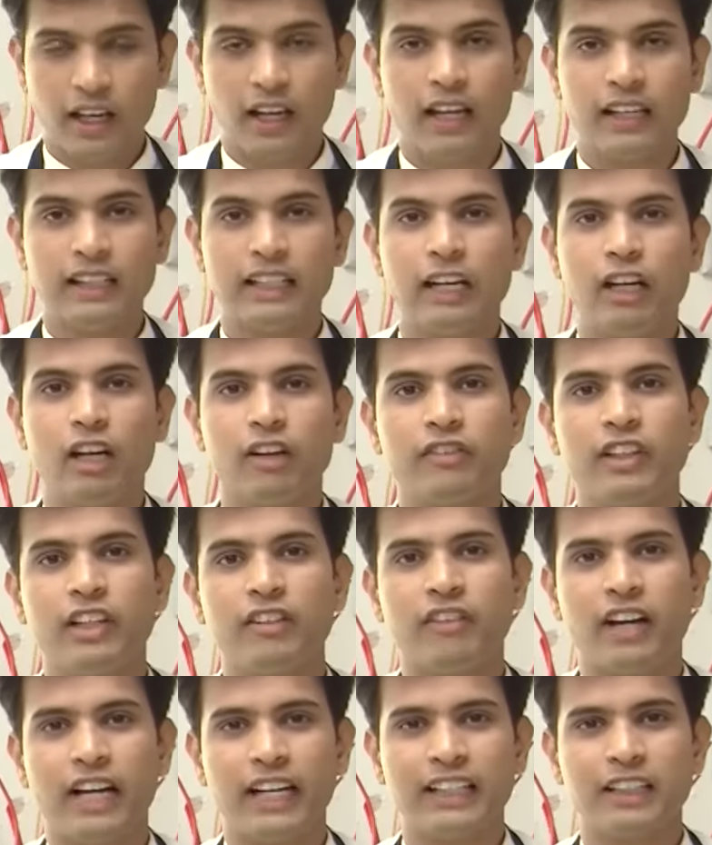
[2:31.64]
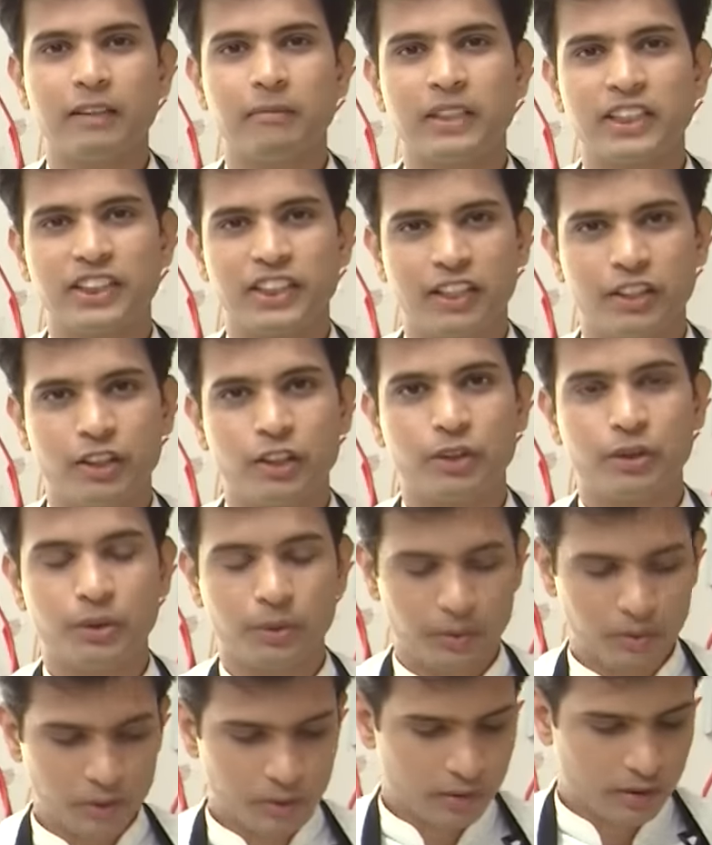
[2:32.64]
And now after dividing the mixture into
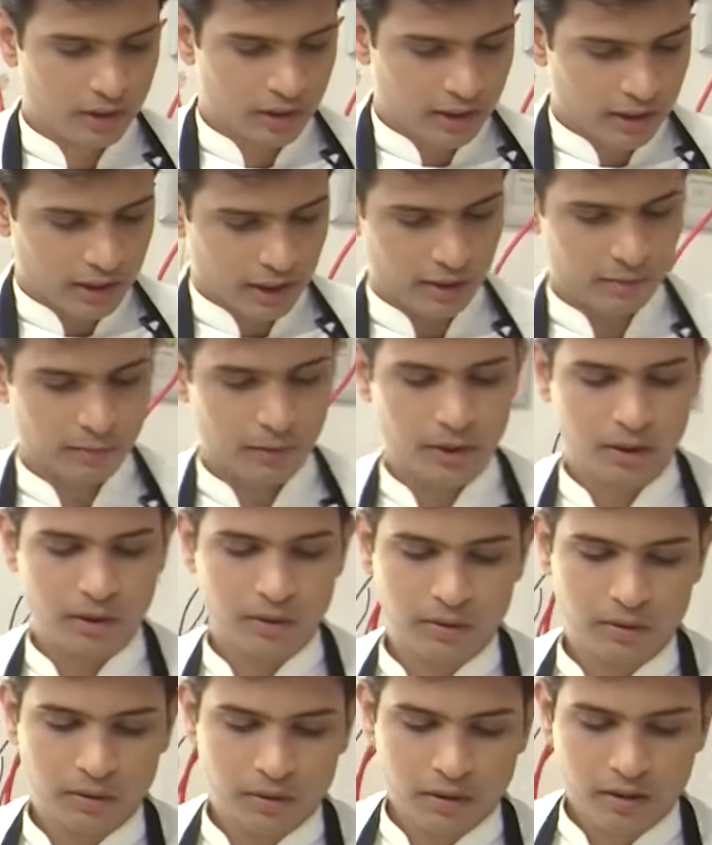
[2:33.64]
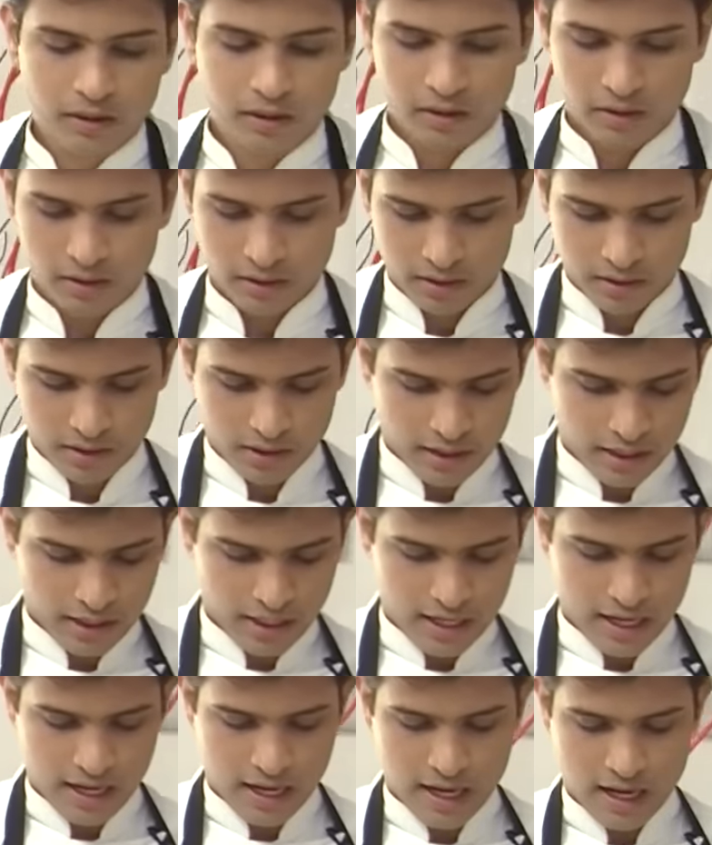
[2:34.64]
two, I'm going to
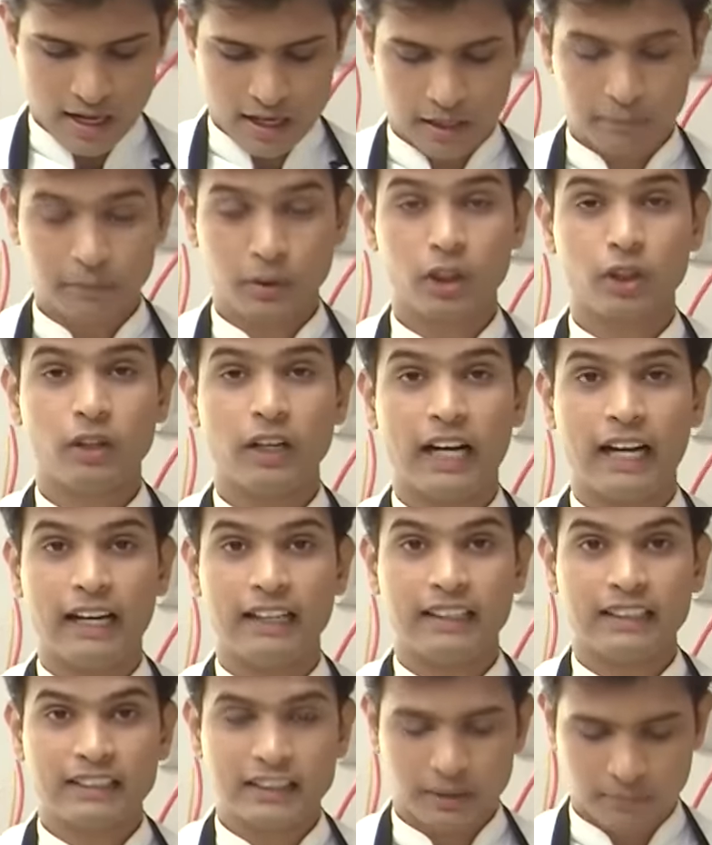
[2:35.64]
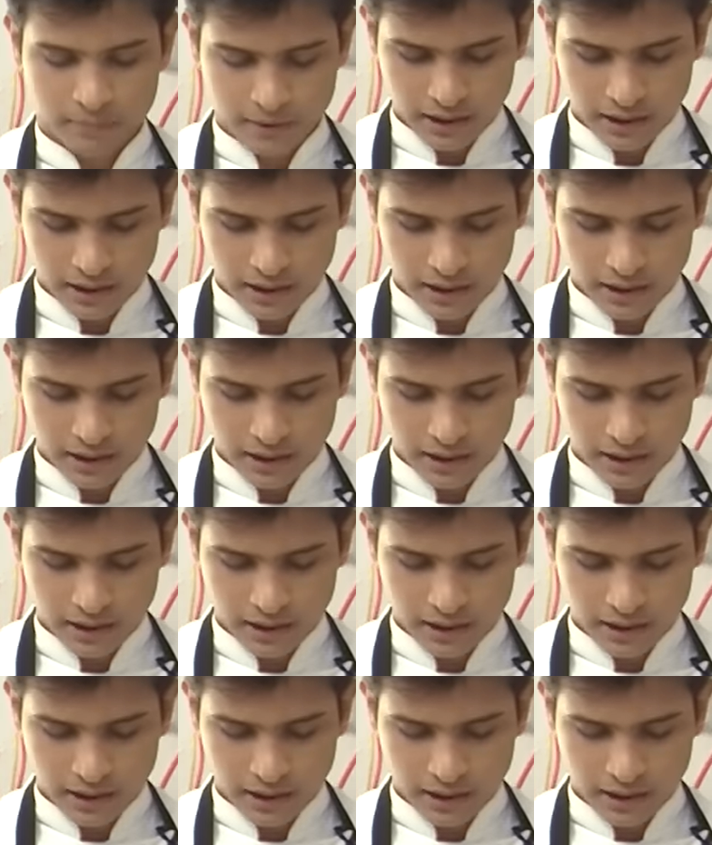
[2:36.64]
I'm going to add some